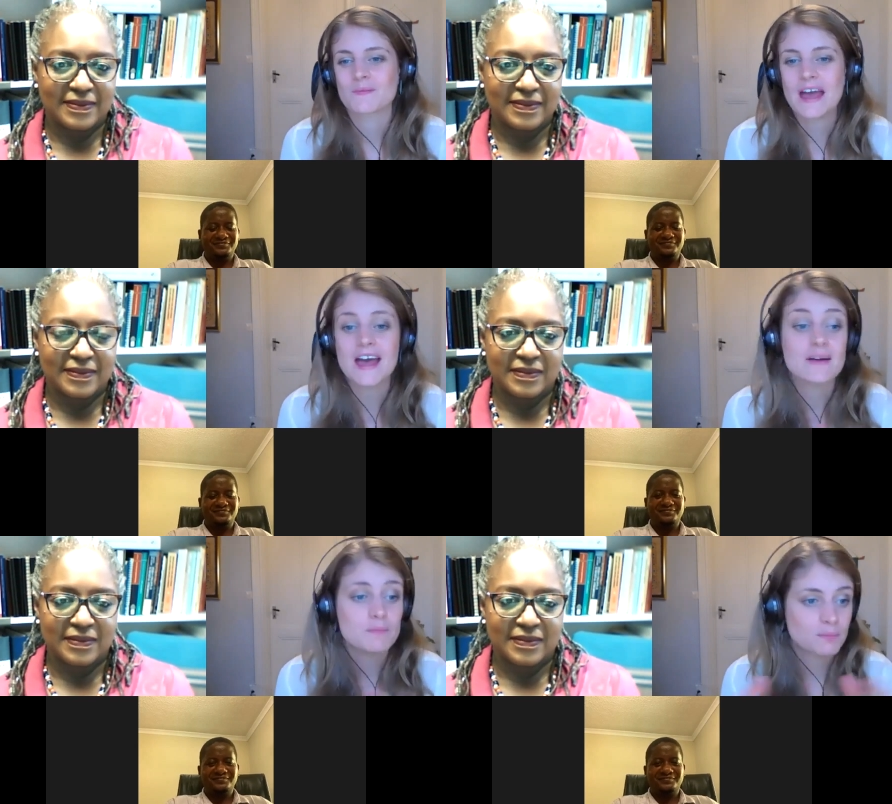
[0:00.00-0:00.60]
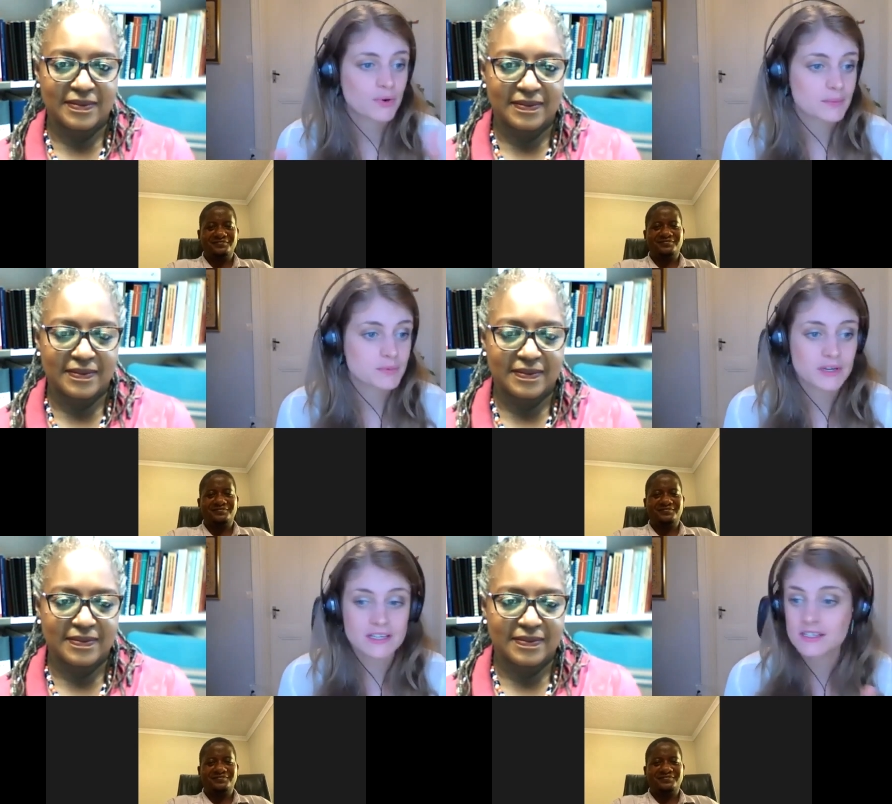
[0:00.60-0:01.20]
Speaker 1: Uh, perhaps
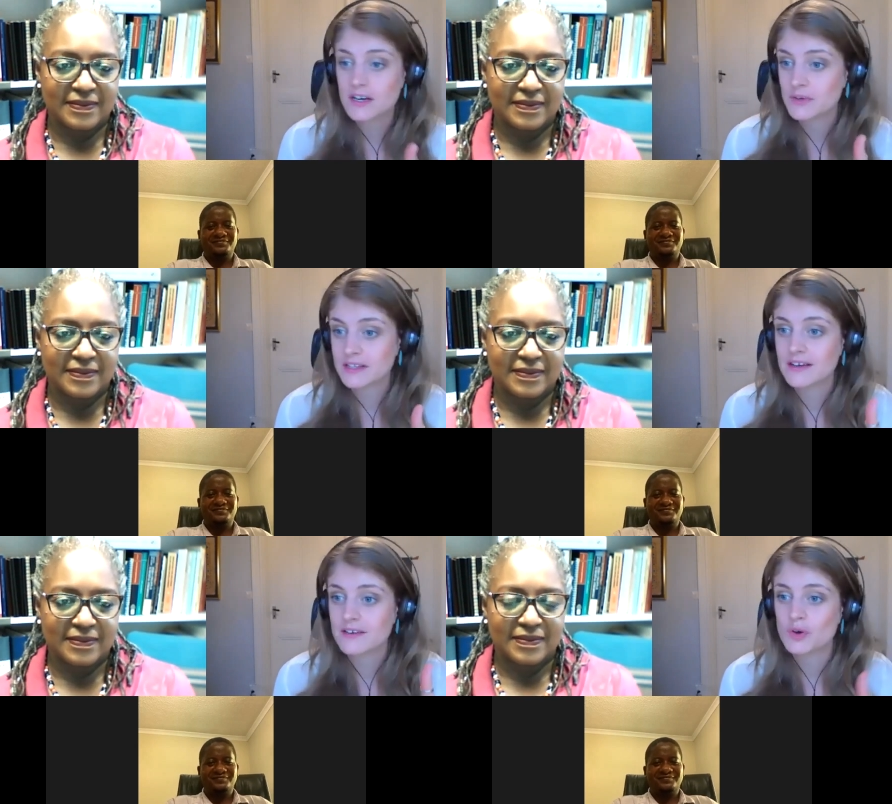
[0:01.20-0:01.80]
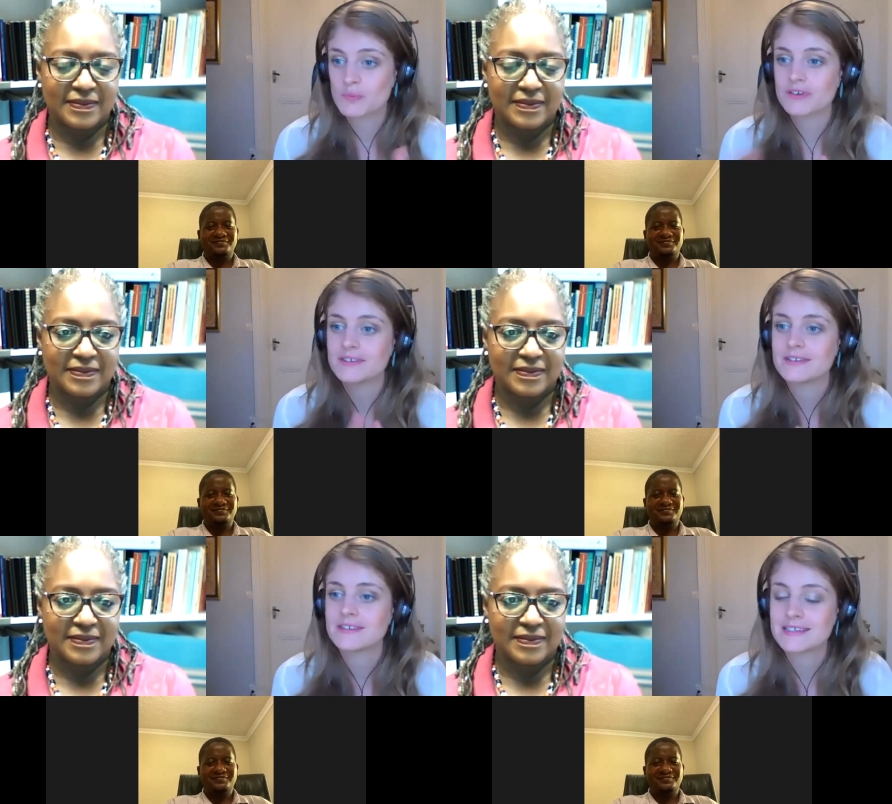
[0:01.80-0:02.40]
we can start with uh, Robert
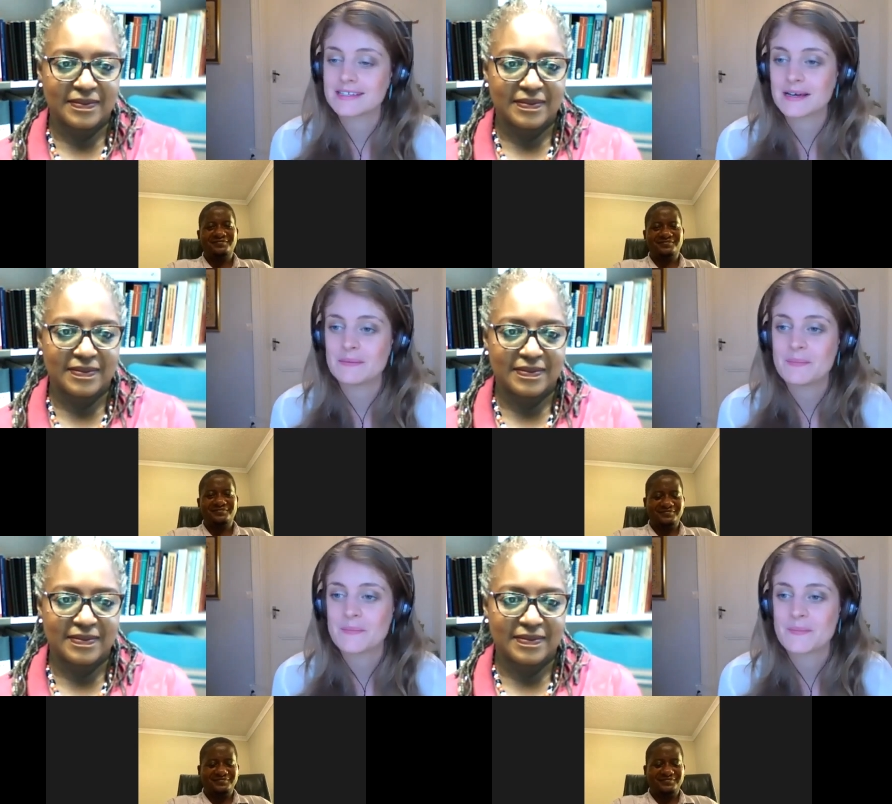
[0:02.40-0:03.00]
this time.